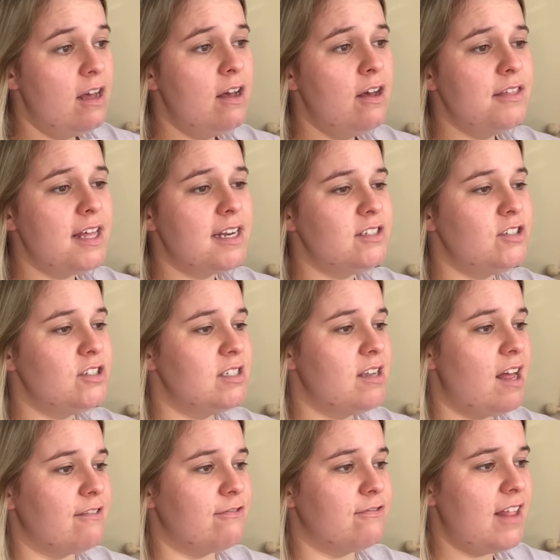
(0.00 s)
Oh, that is just
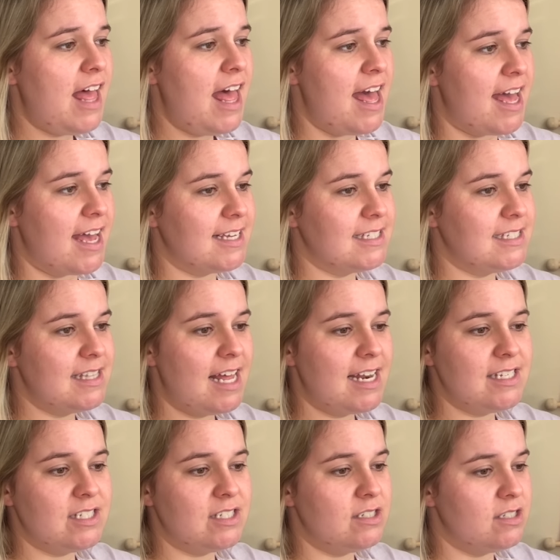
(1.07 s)
not a flex. That
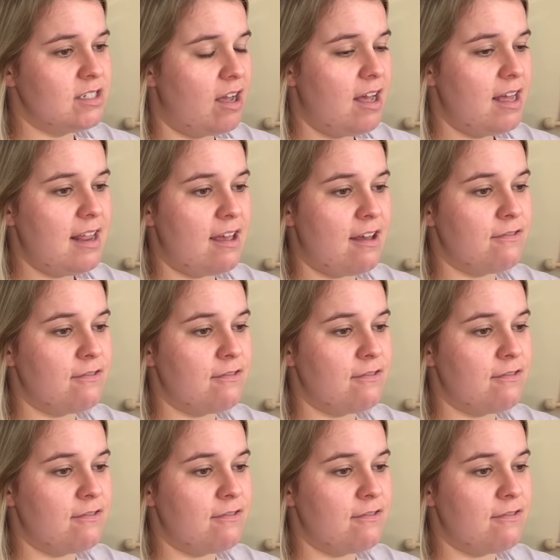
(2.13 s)
is not a